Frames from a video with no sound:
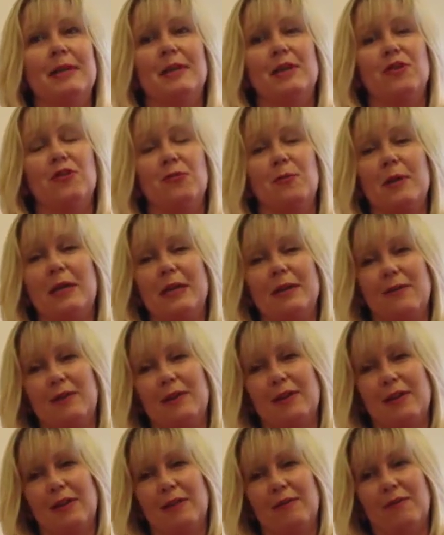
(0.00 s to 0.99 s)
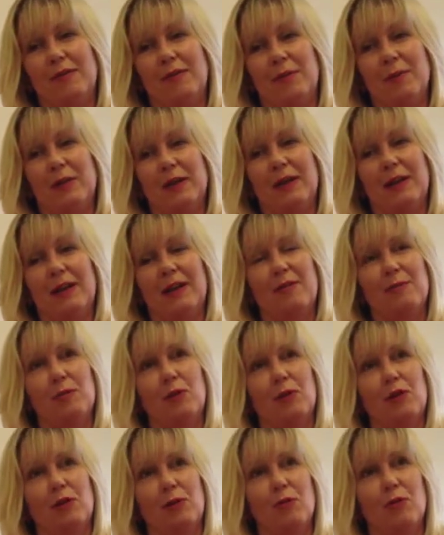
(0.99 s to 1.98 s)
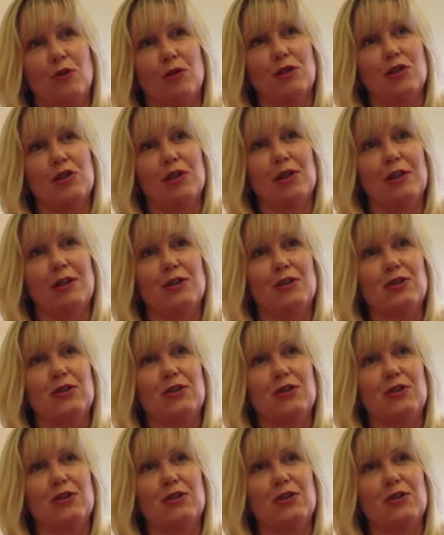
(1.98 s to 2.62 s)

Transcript: You've been everything from the kind of bottle washer